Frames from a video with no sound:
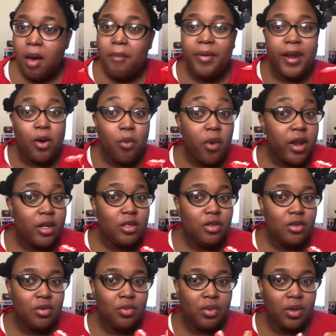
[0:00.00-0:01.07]
But I wanted to
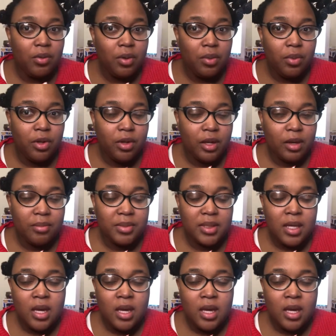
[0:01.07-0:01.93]
do RiRi Williams